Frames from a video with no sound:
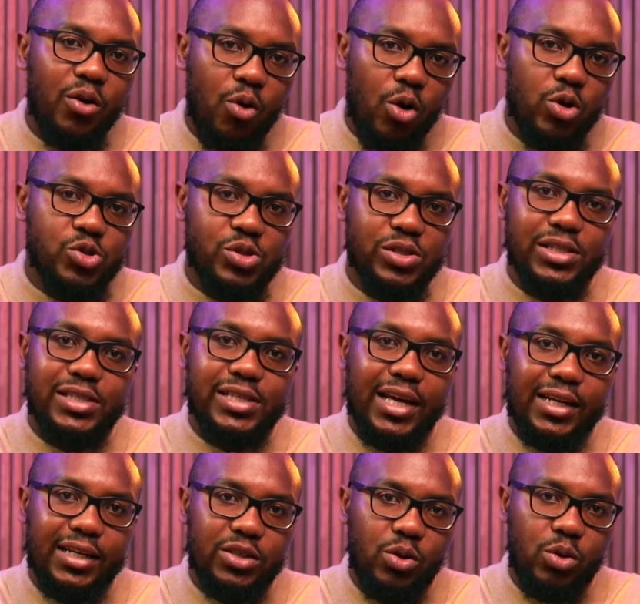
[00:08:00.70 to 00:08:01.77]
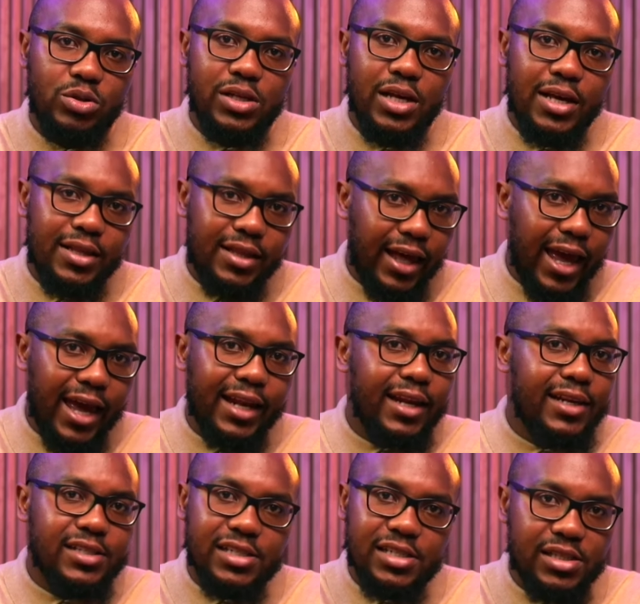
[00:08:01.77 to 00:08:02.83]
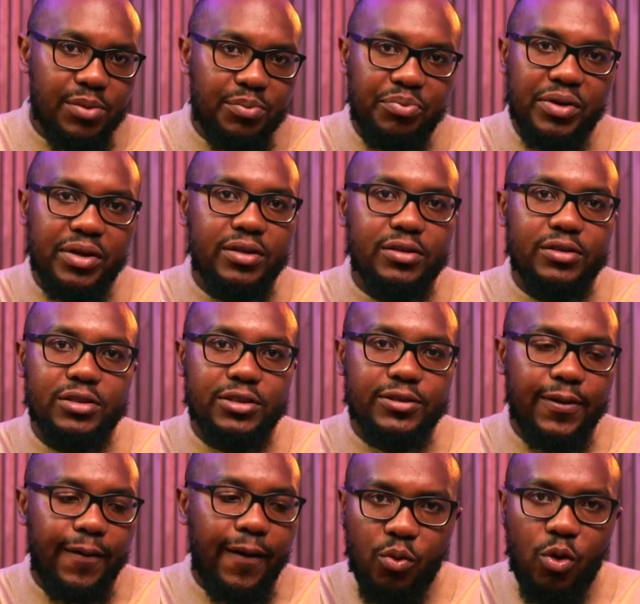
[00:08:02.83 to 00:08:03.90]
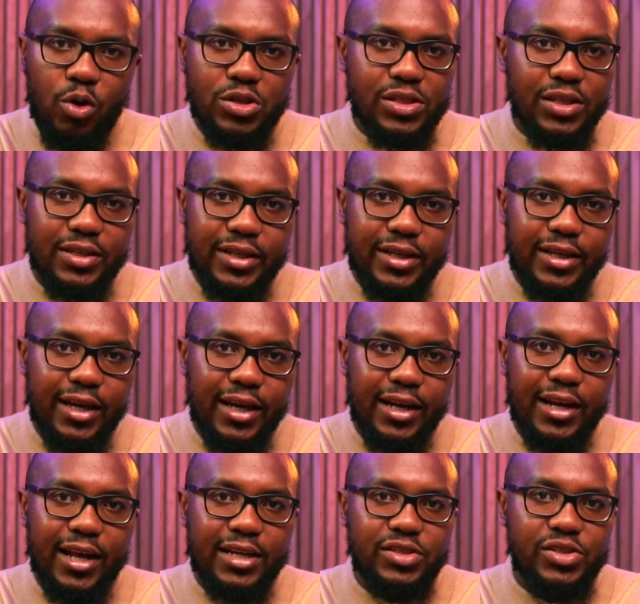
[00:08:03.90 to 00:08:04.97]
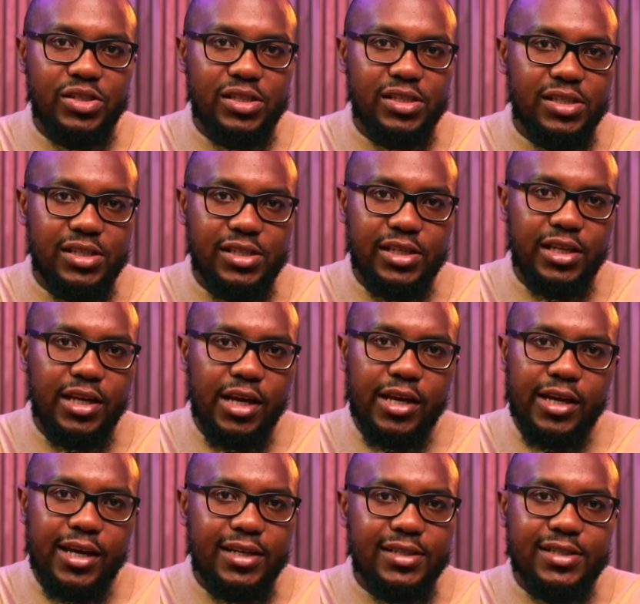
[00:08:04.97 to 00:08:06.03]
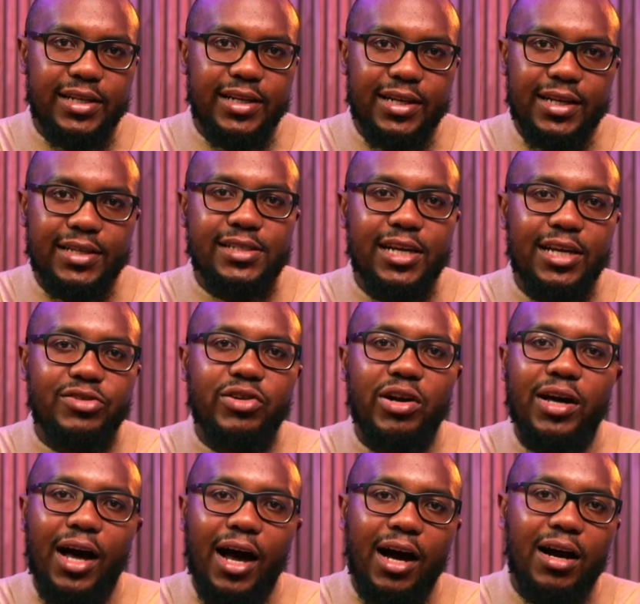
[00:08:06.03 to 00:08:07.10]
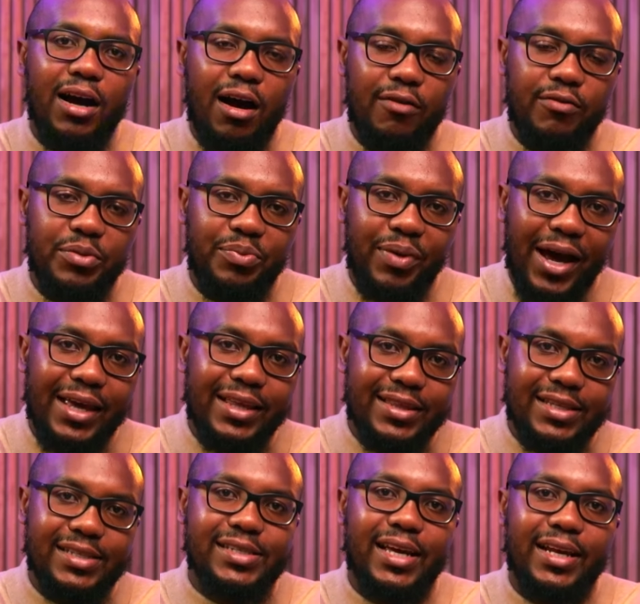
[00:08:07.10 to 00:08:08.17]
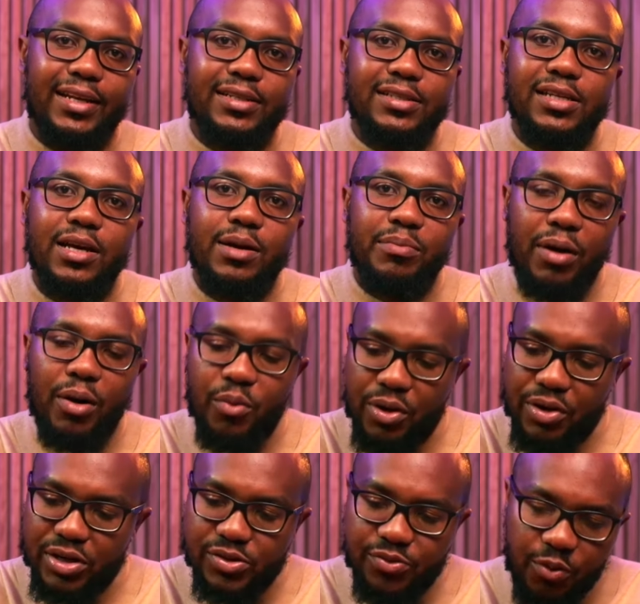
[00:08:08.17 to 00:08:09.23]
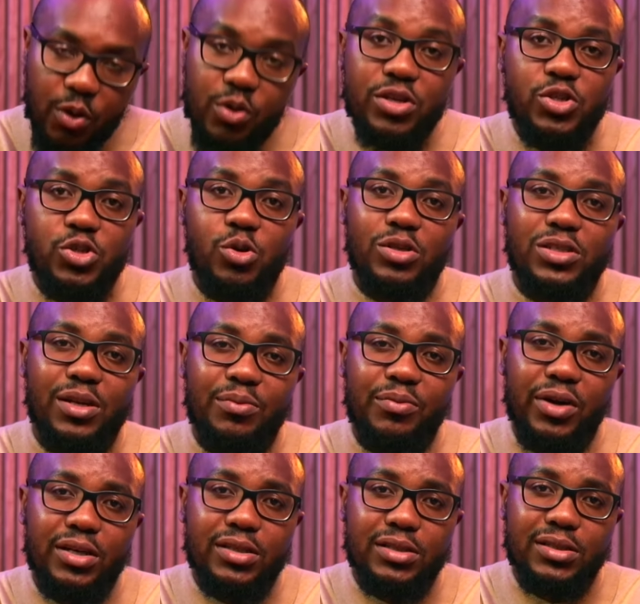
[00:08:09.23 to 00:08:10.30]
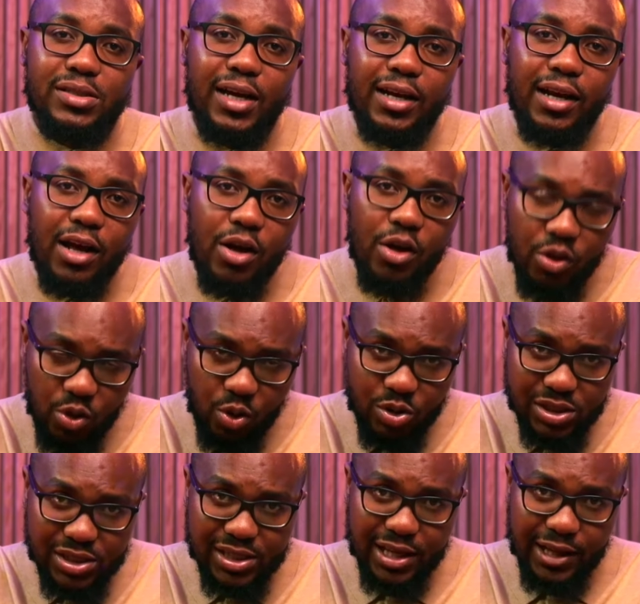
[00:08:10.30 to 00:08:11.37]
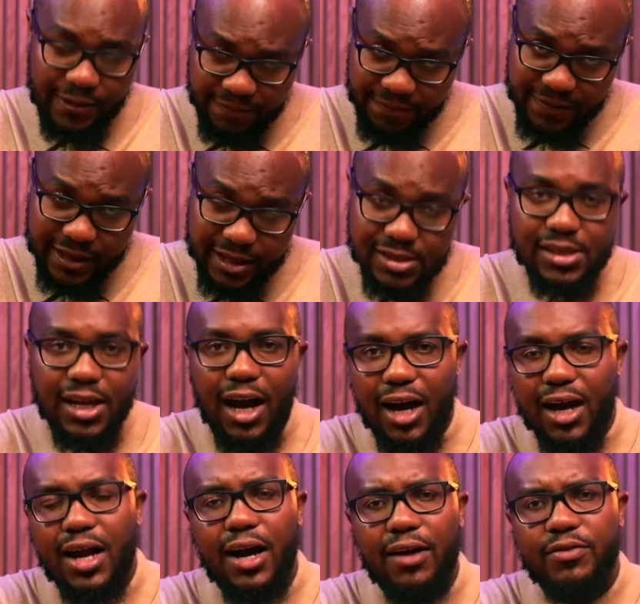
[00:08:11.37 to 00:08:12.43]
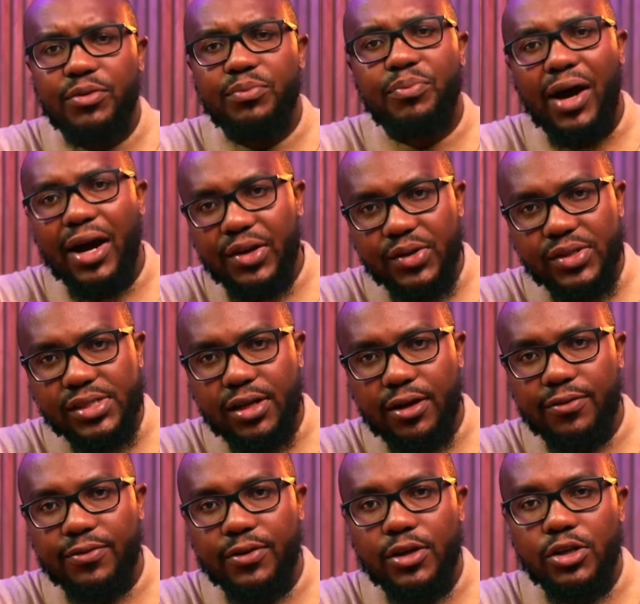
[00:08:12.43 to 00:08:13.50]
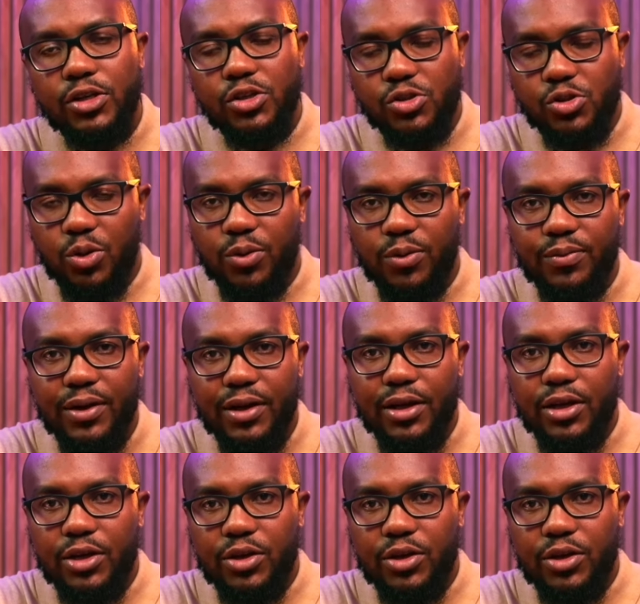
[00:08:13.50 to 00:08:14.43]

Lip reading: go to the tenant, because the energy, the bills, the water, the electricity, internet, etc. are covered by the tenant. But whereas for the short-term rental side, those things are covered by yourself. So